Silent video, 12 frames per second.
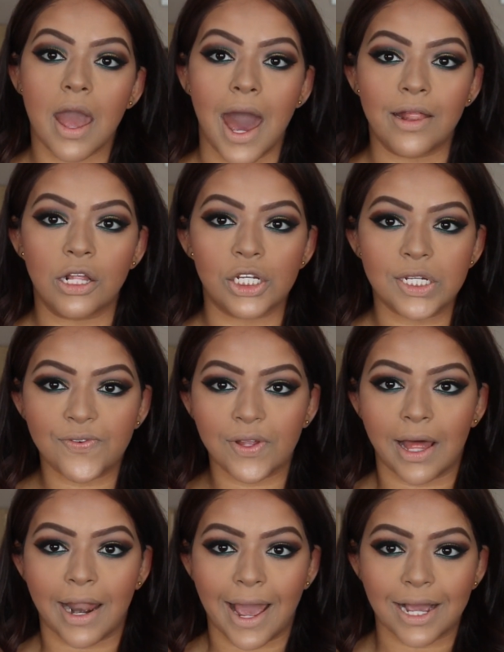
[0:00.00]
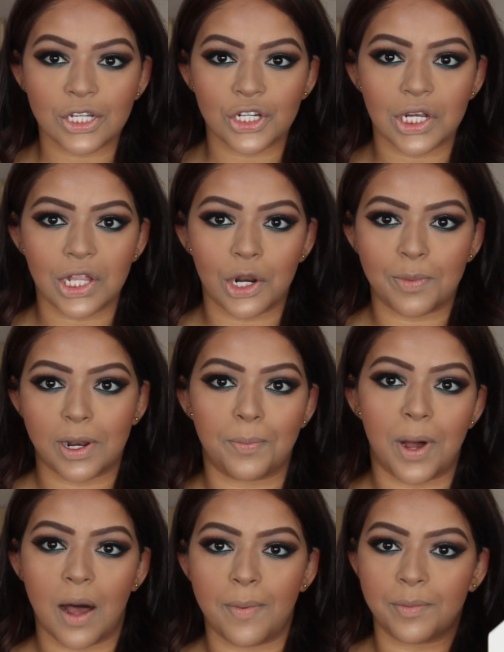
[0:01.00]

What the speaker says: And then just for that extra little bit of pop,